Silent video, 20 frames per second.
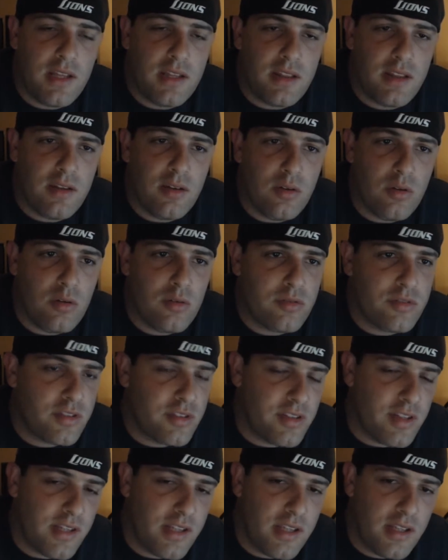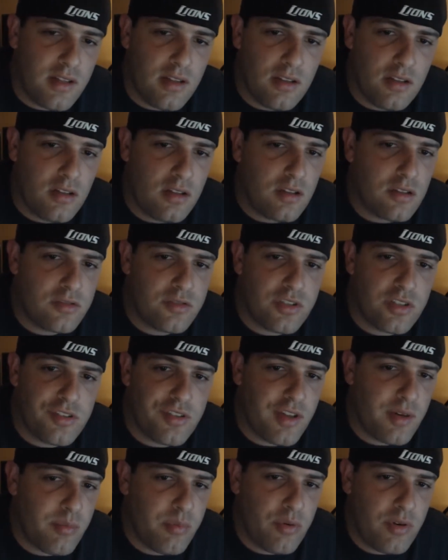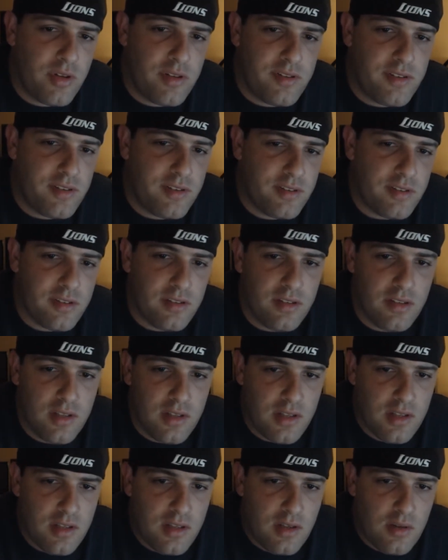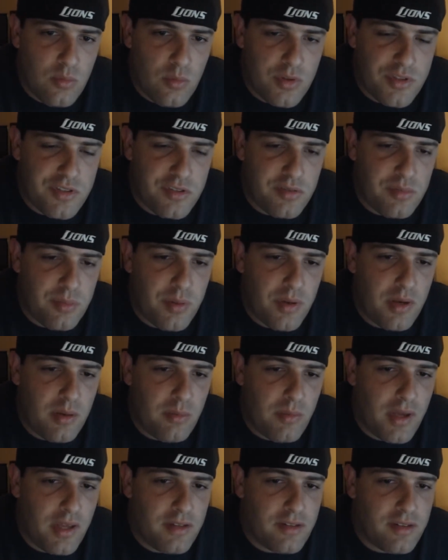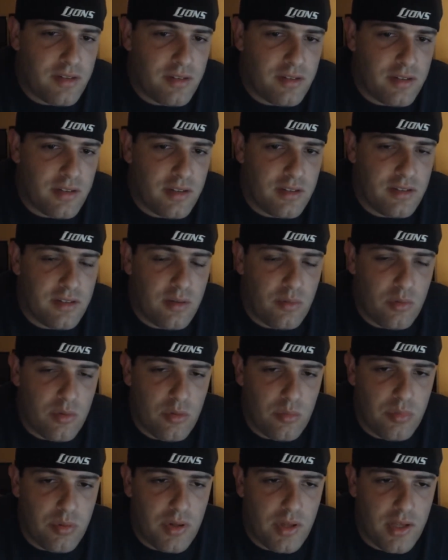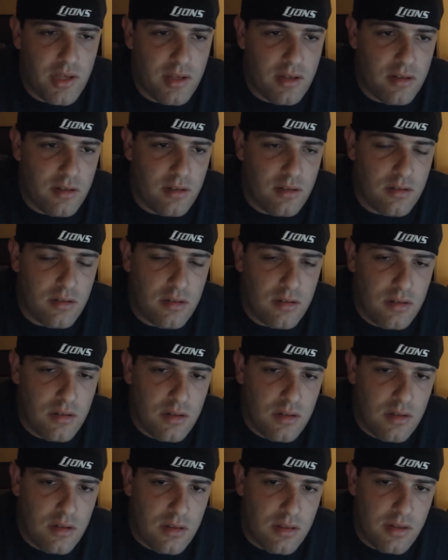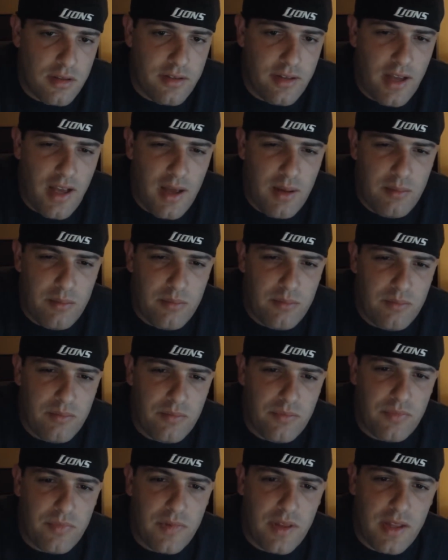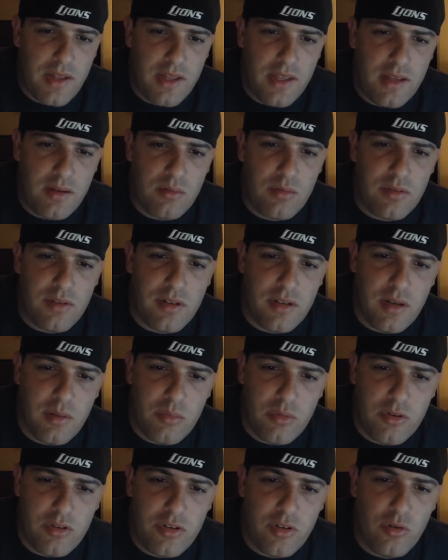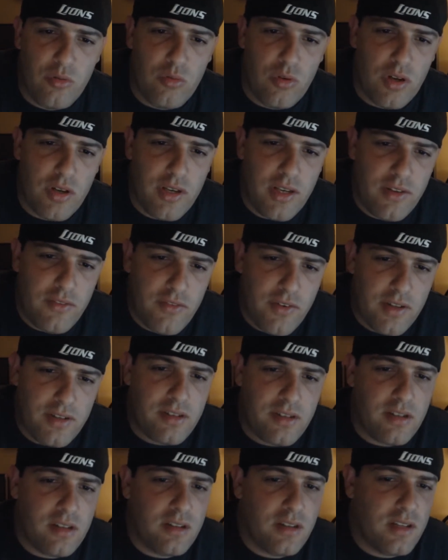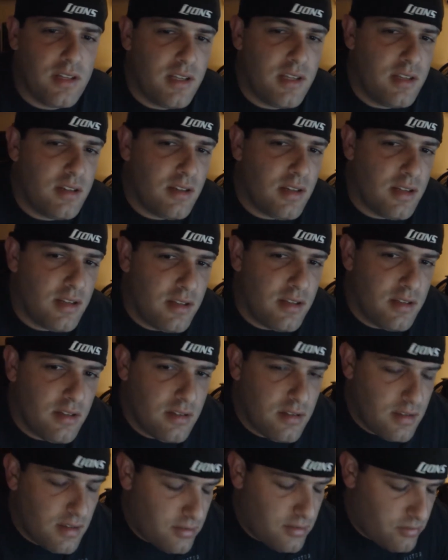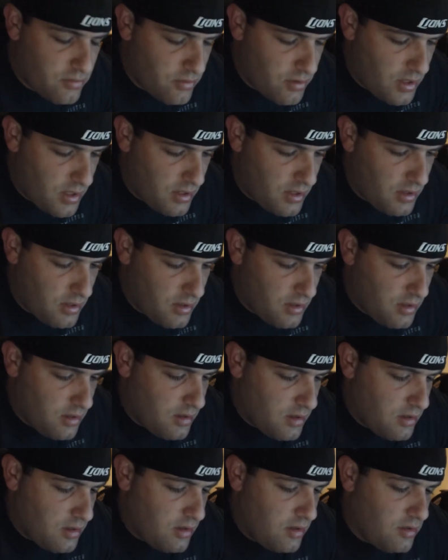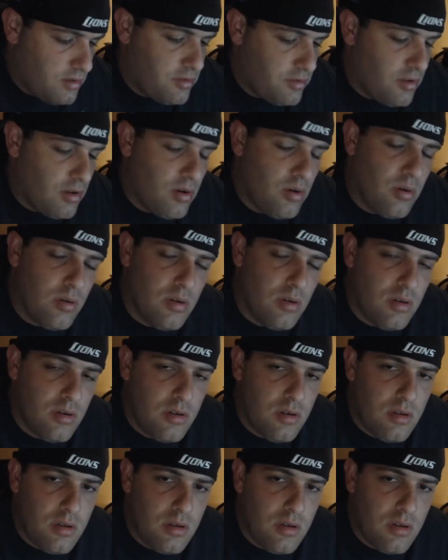hit the holes just like it looked just like preseason, which is pretty amazing, seeing as that we were playing the top. I think it was the number 2 run defense in the league yesterday. So